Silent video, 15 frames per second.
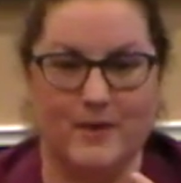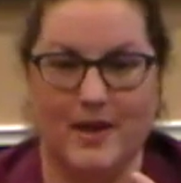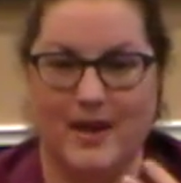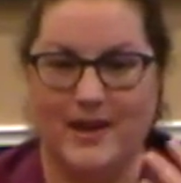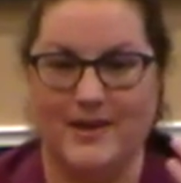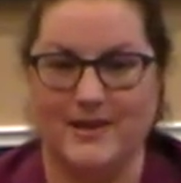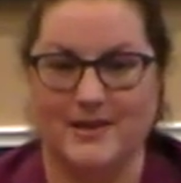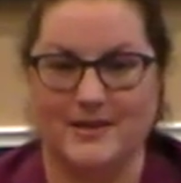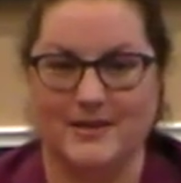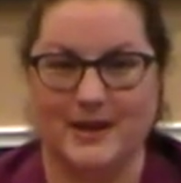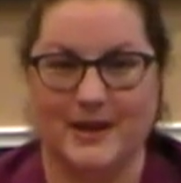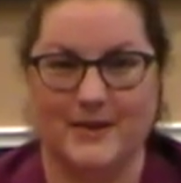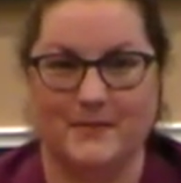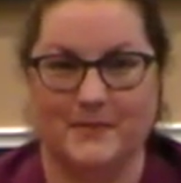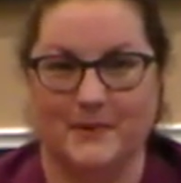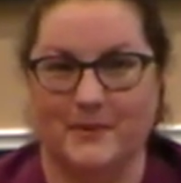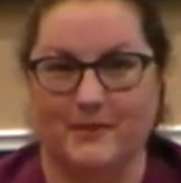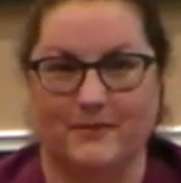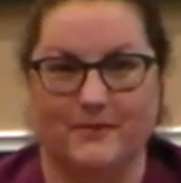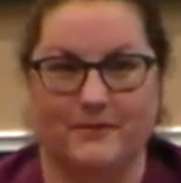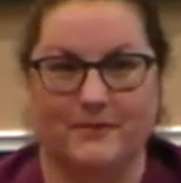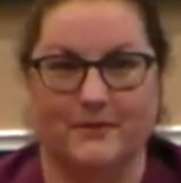any type
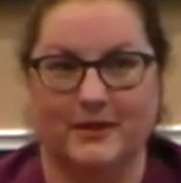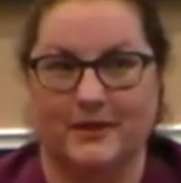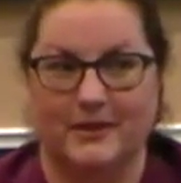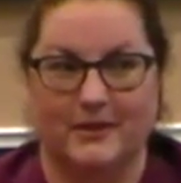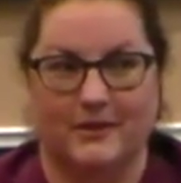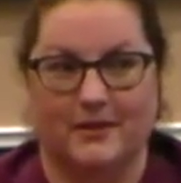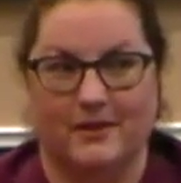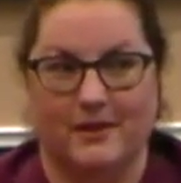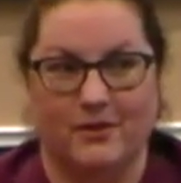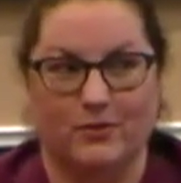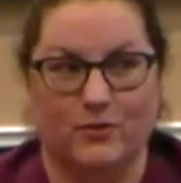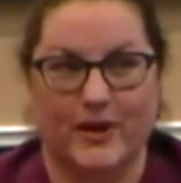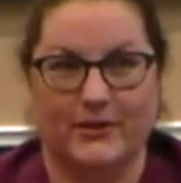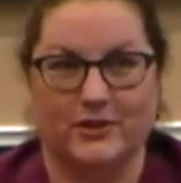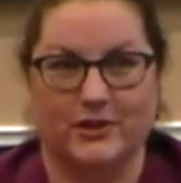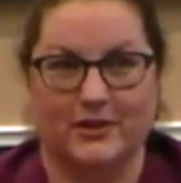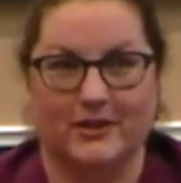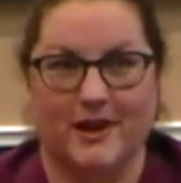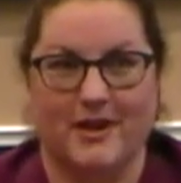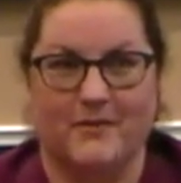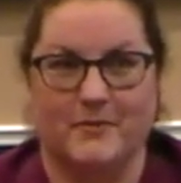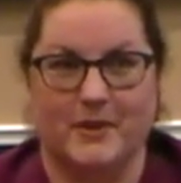of election
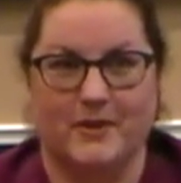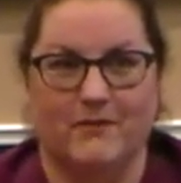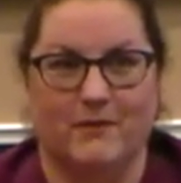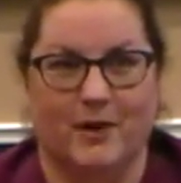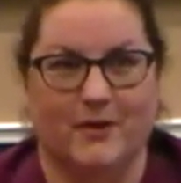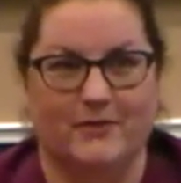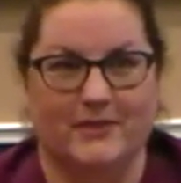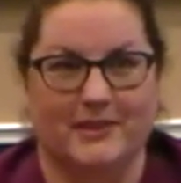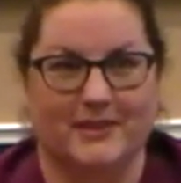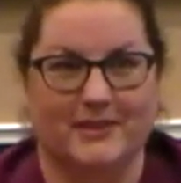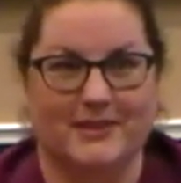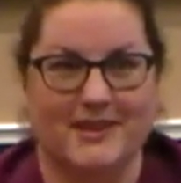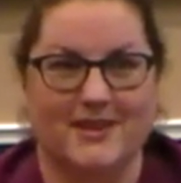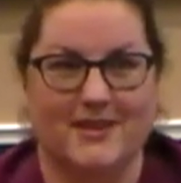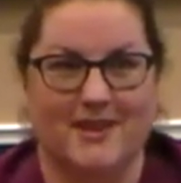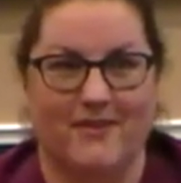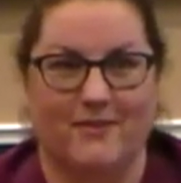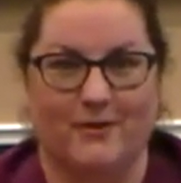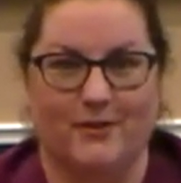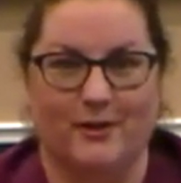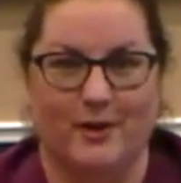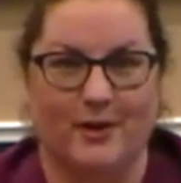I've been involved in because I
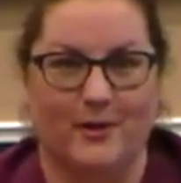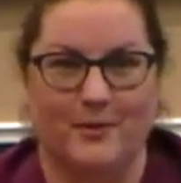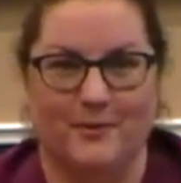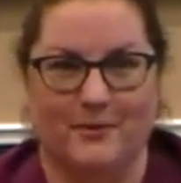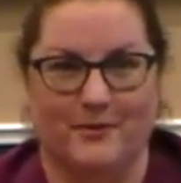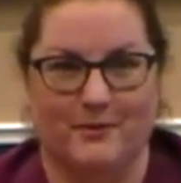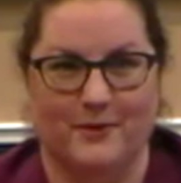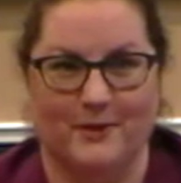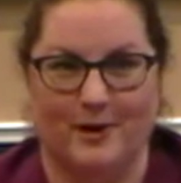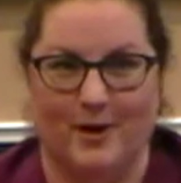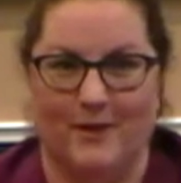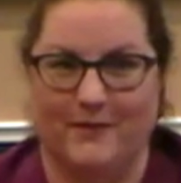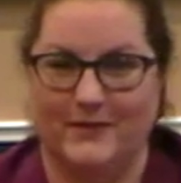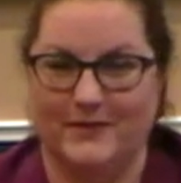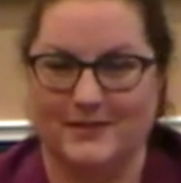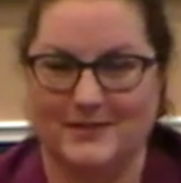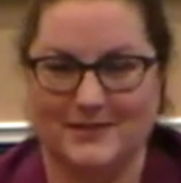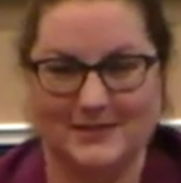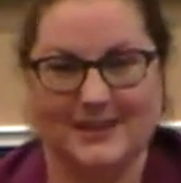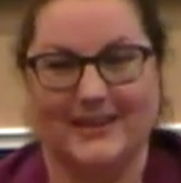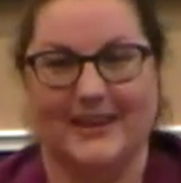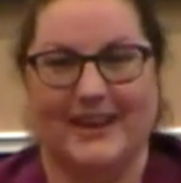never thought I would run for an office,
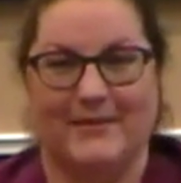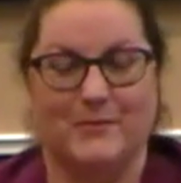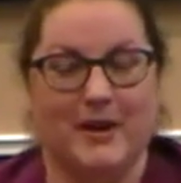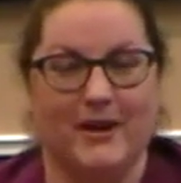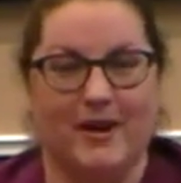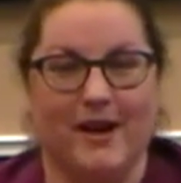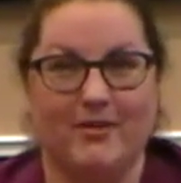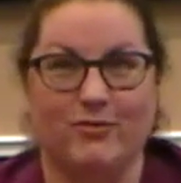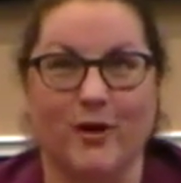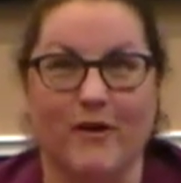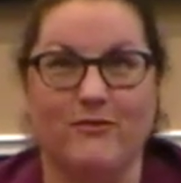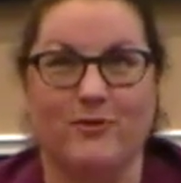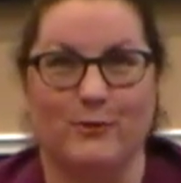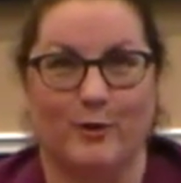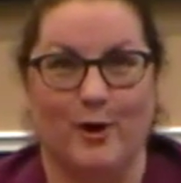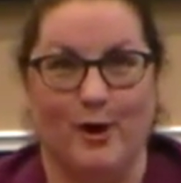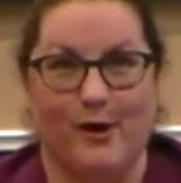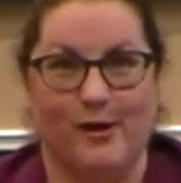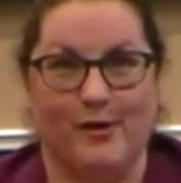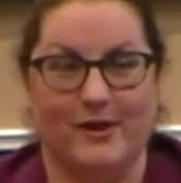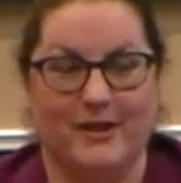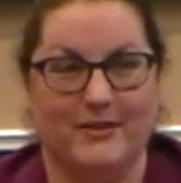but I love the
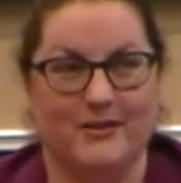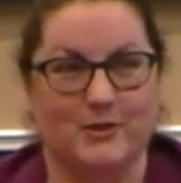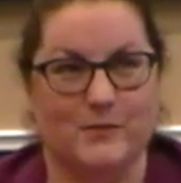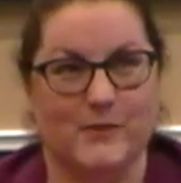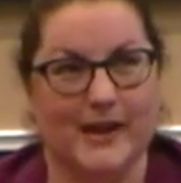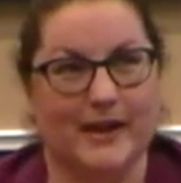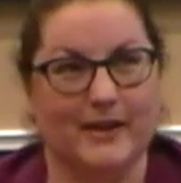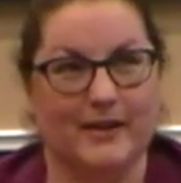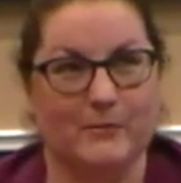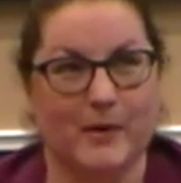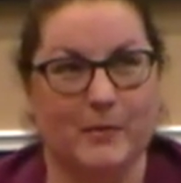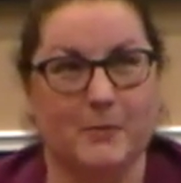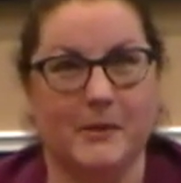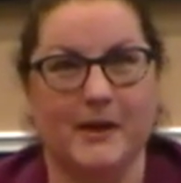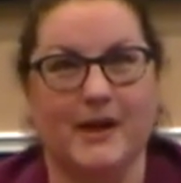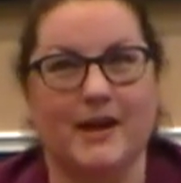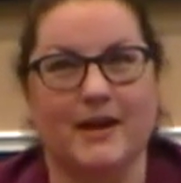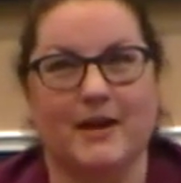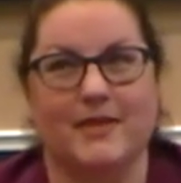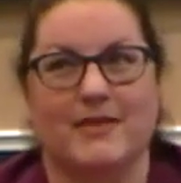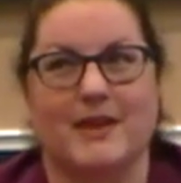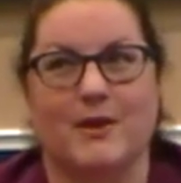law, and so my plan,
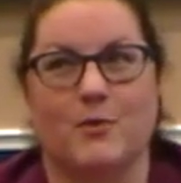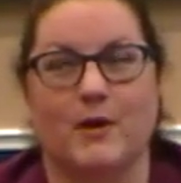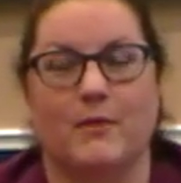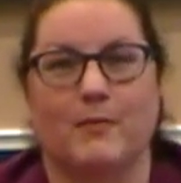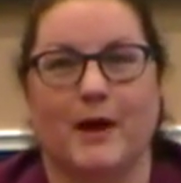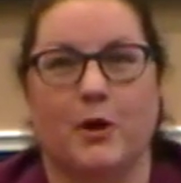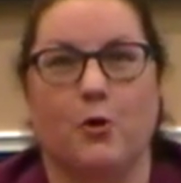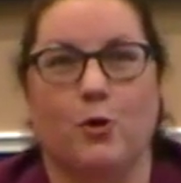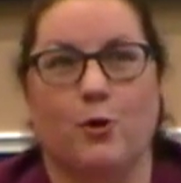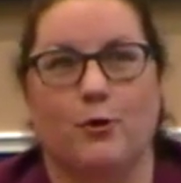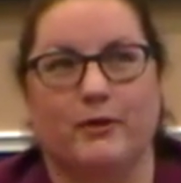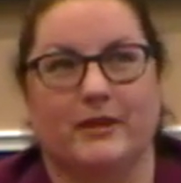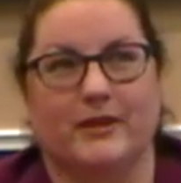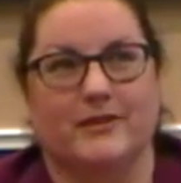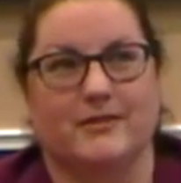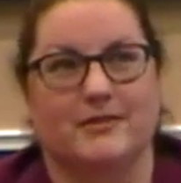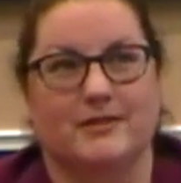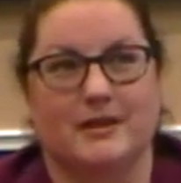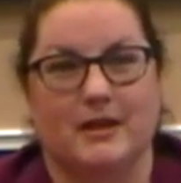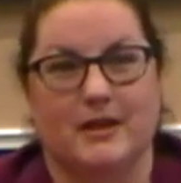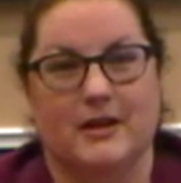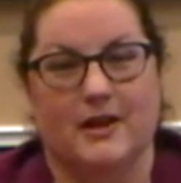I think, what my goal is,
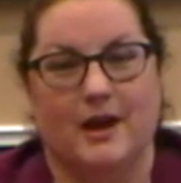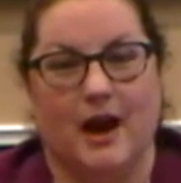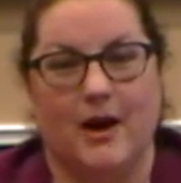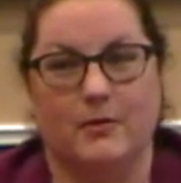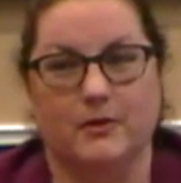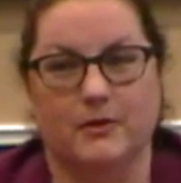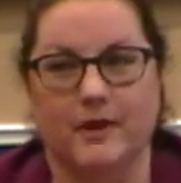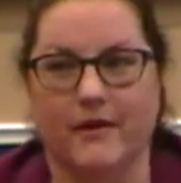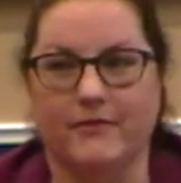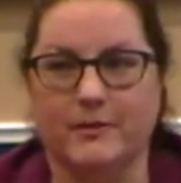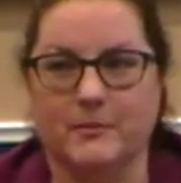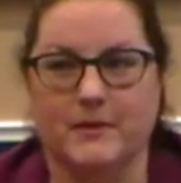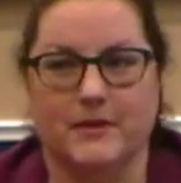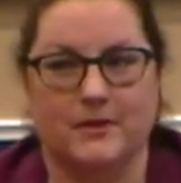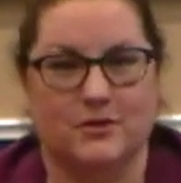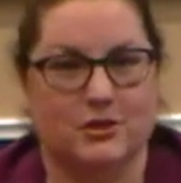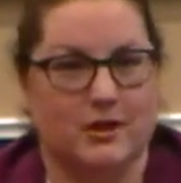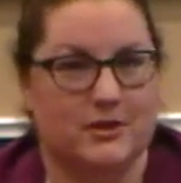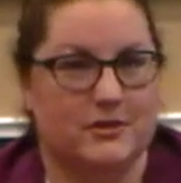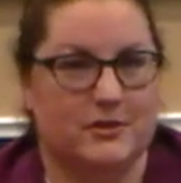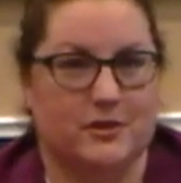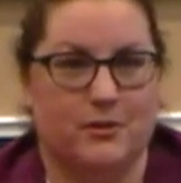I would love to be the
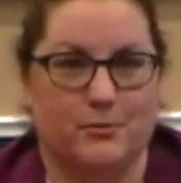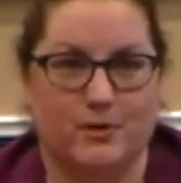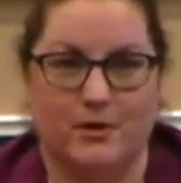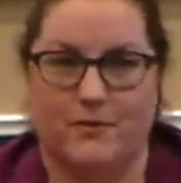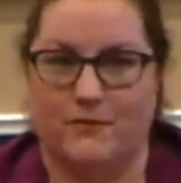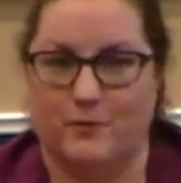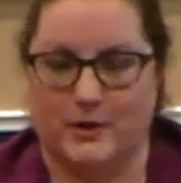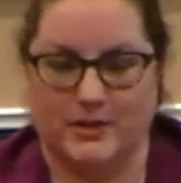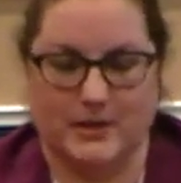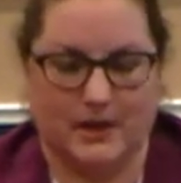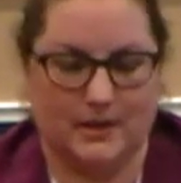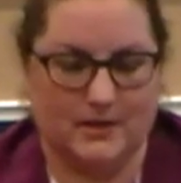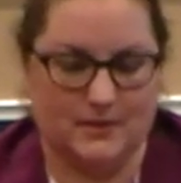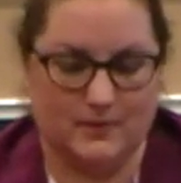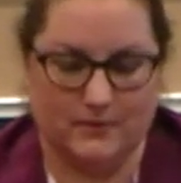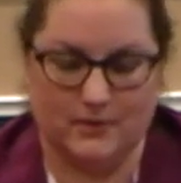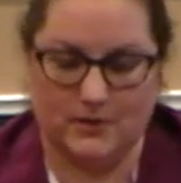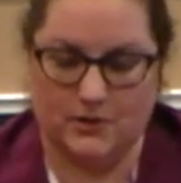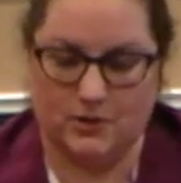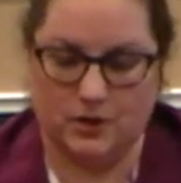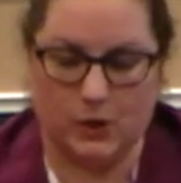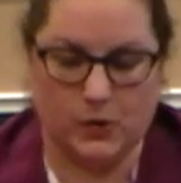judge of the 342nd Civil
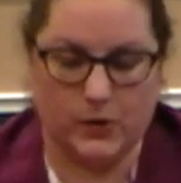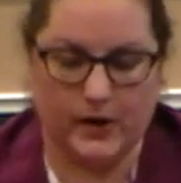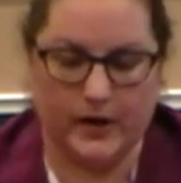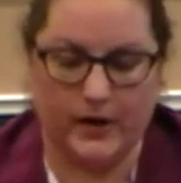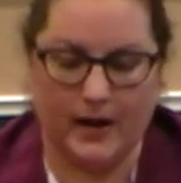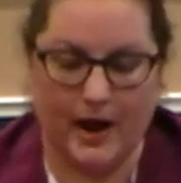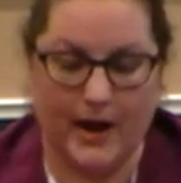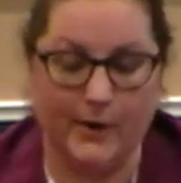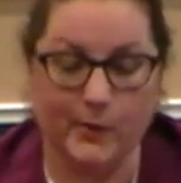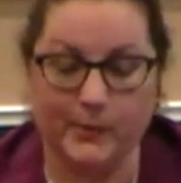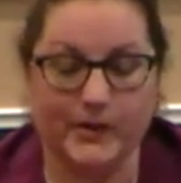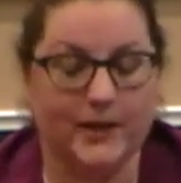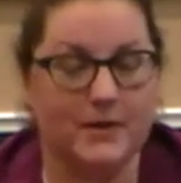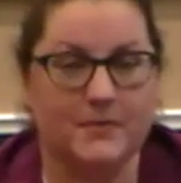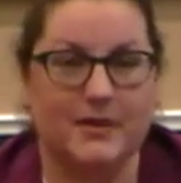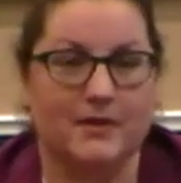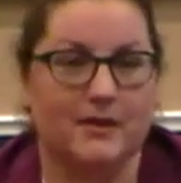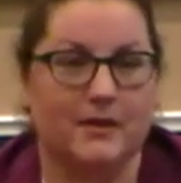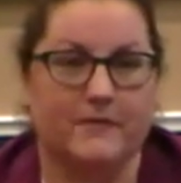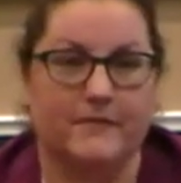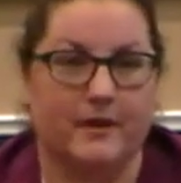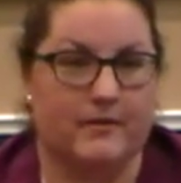District Court. I don't plan to be
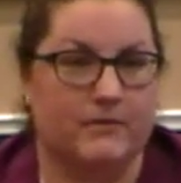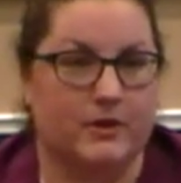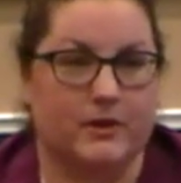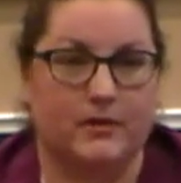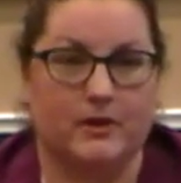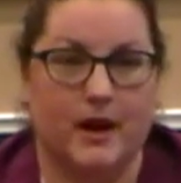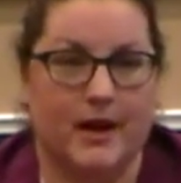there forever.